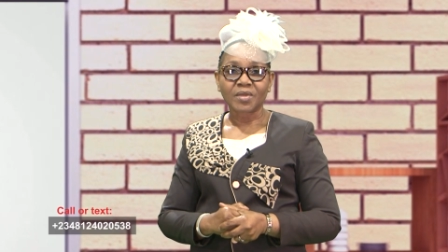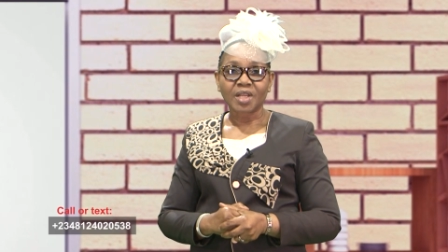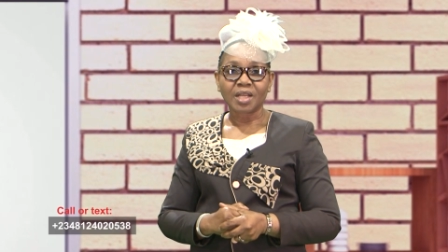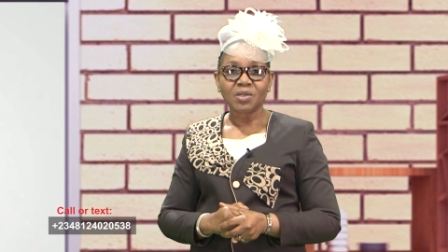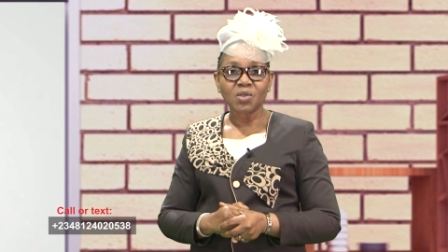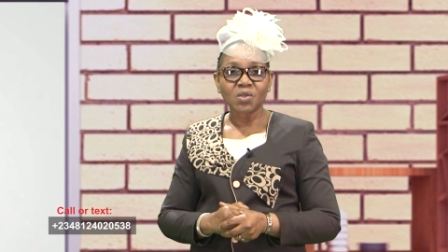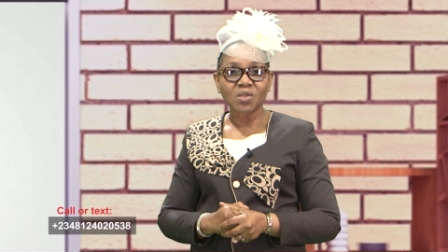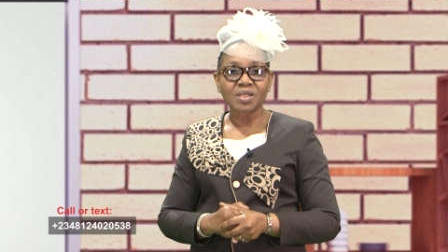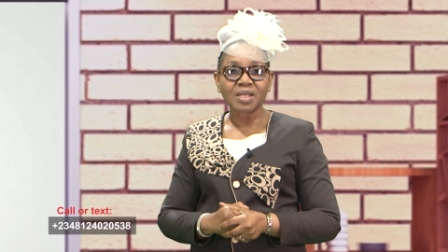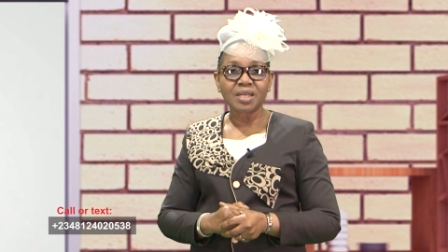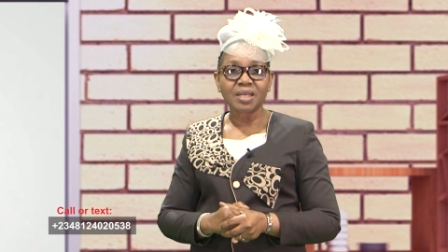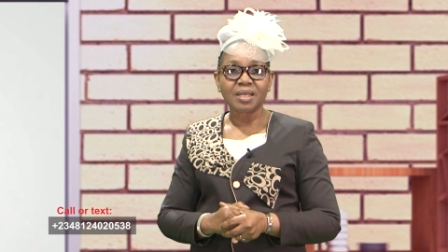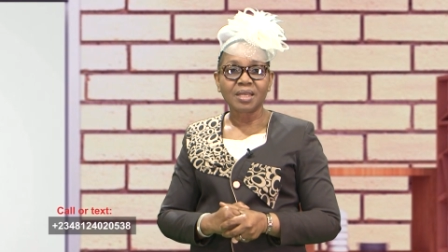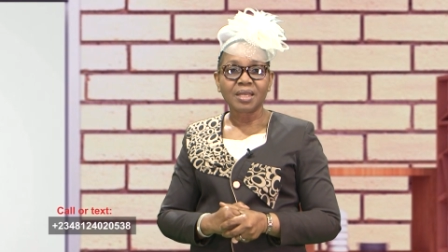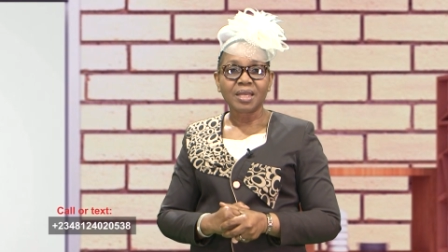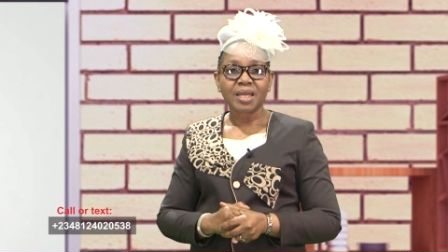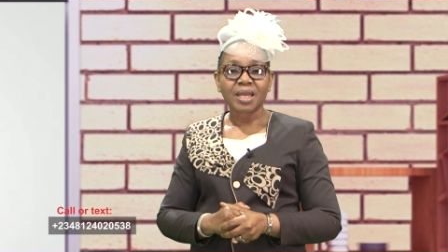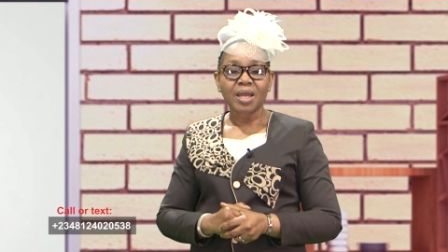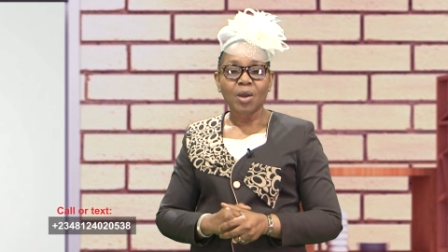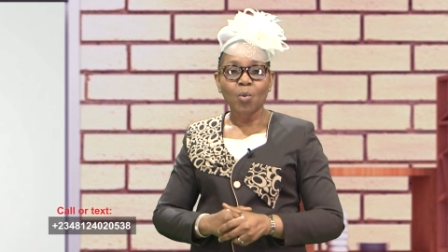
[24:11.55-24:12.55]
You
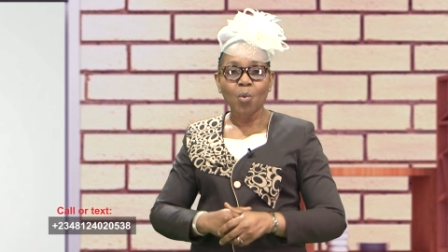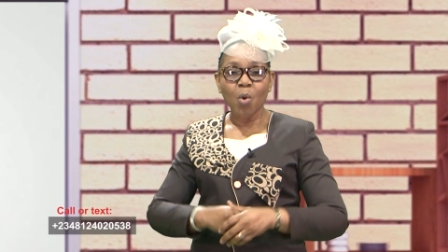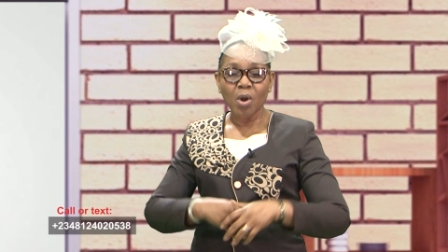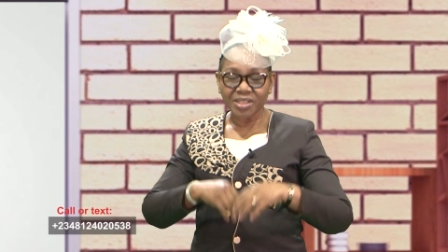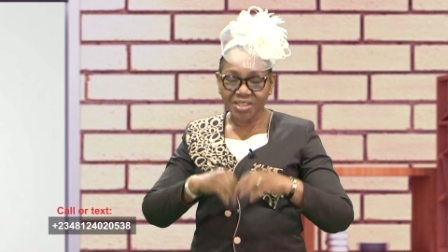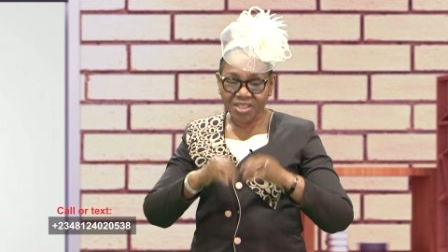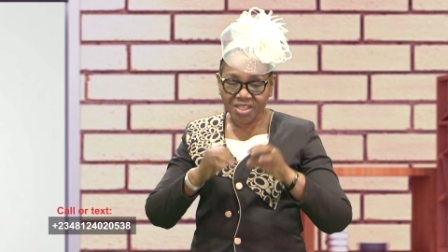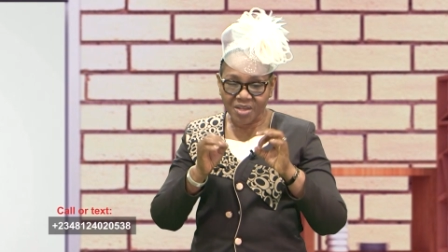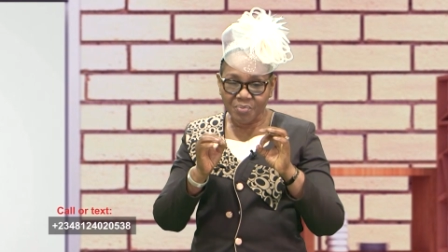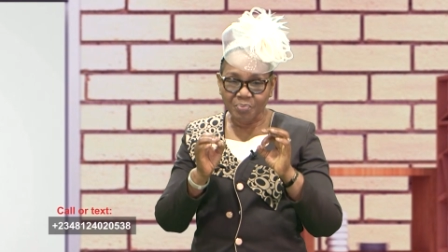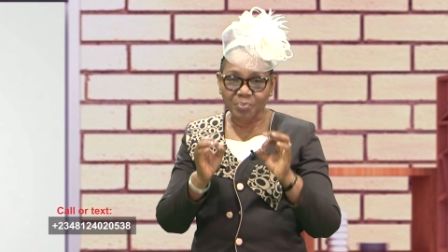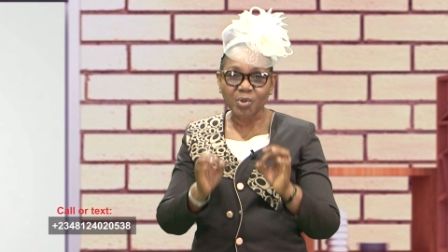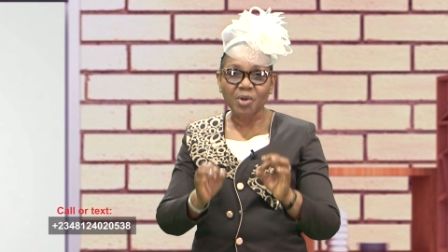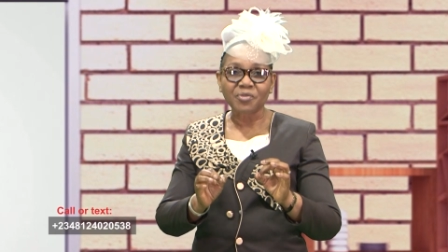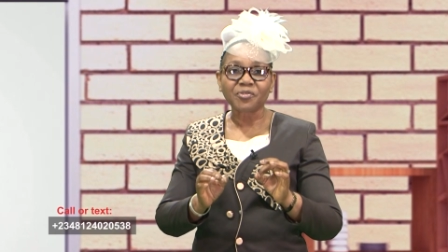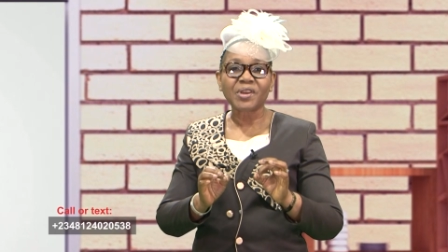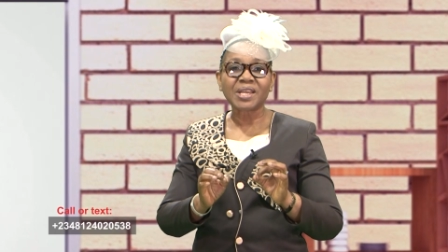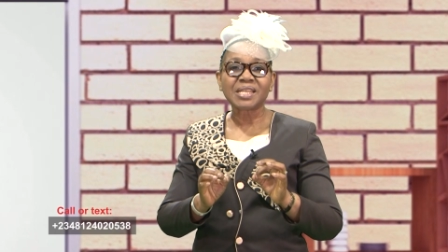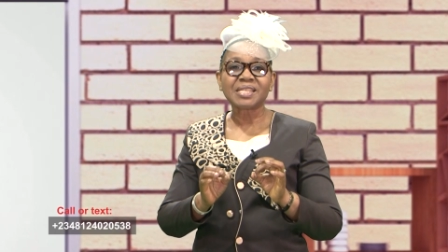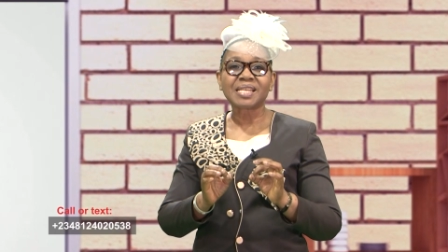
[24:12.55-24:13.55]
see, what she
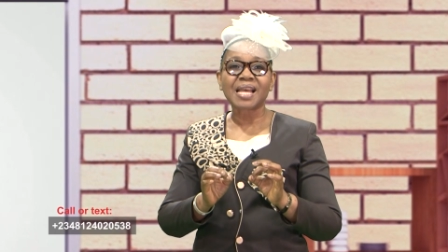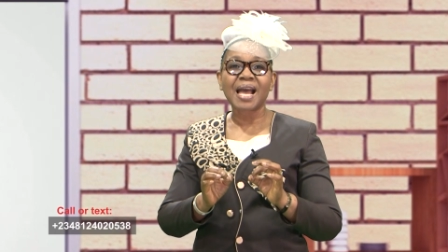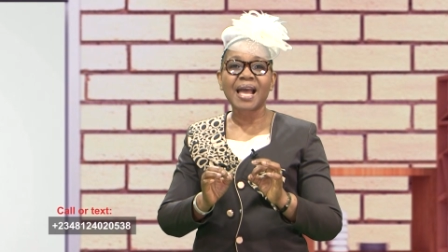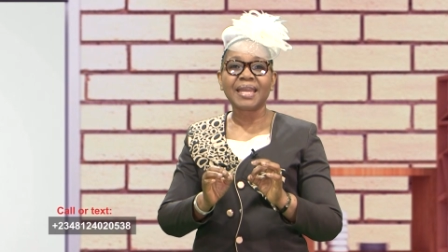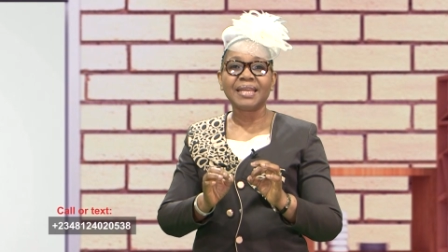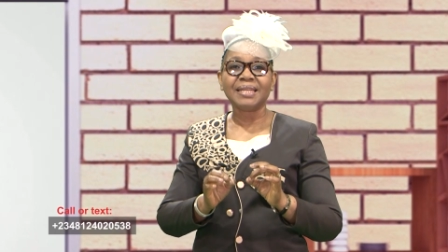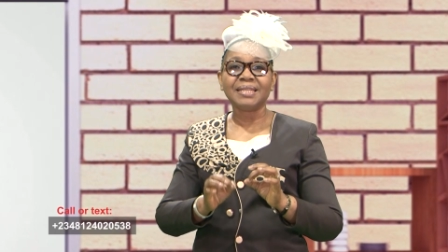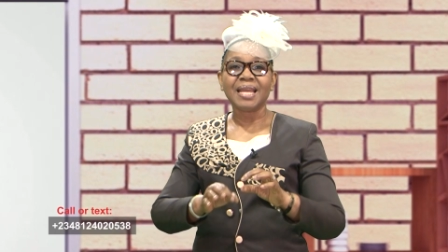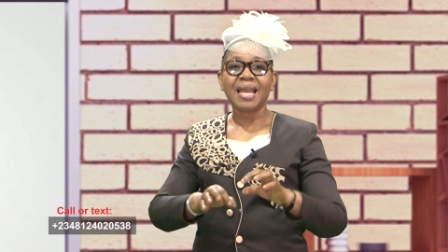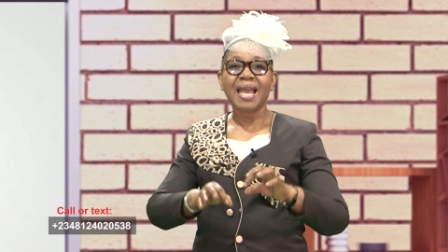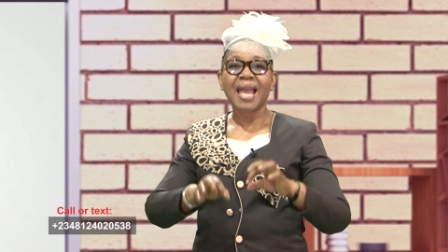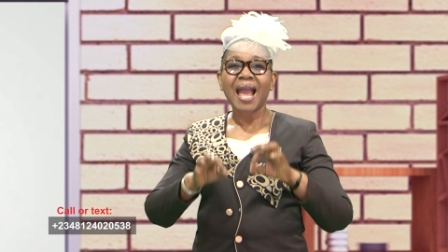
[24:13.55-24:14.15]
prophesied